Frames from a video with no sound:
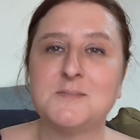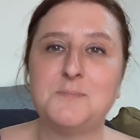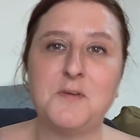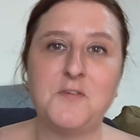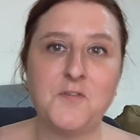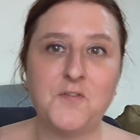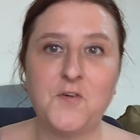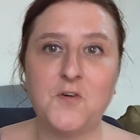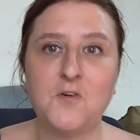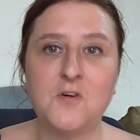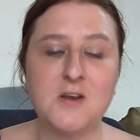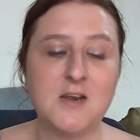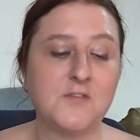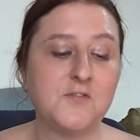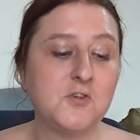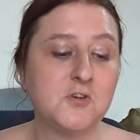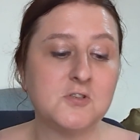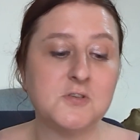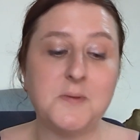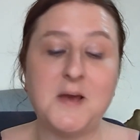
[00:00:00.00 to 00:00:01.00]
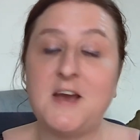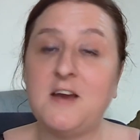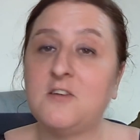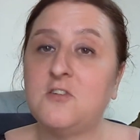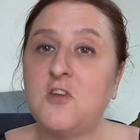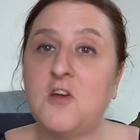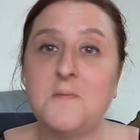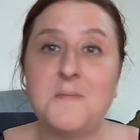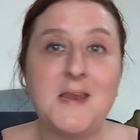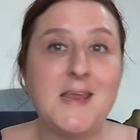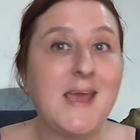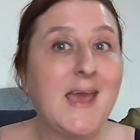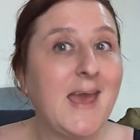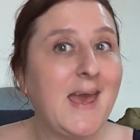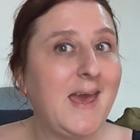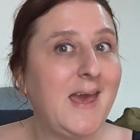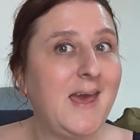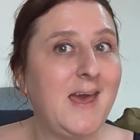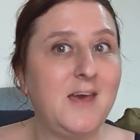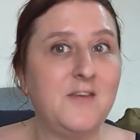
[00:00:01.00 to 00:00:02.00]
before, and I've talked about how nobody
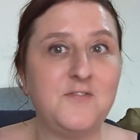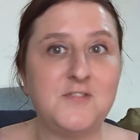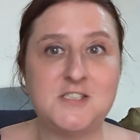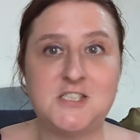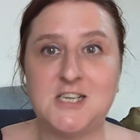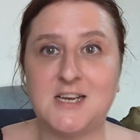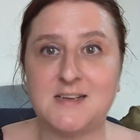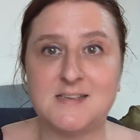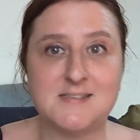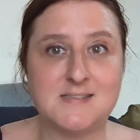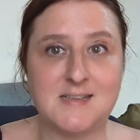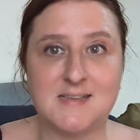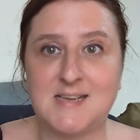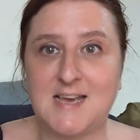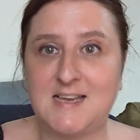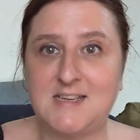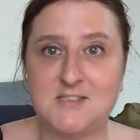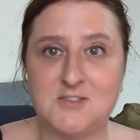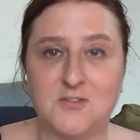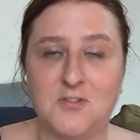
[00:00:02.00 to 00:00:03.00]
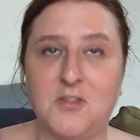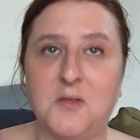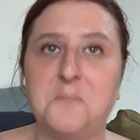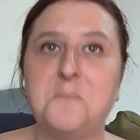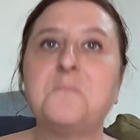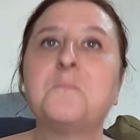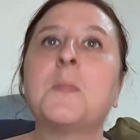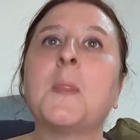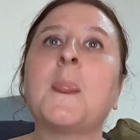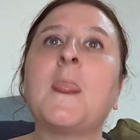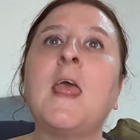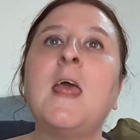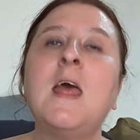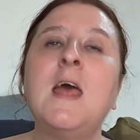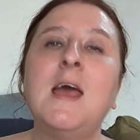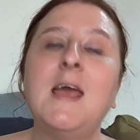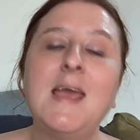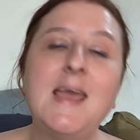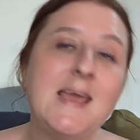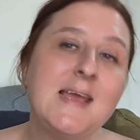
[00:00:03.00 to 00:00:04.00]
ever checks the date on them.
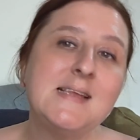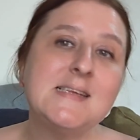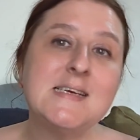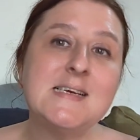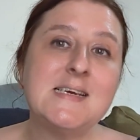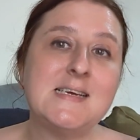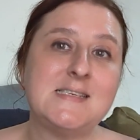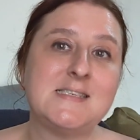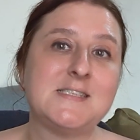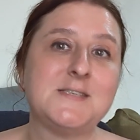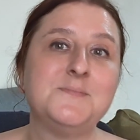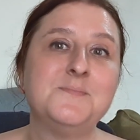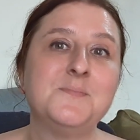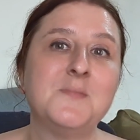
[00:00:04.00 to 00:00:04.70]
He did.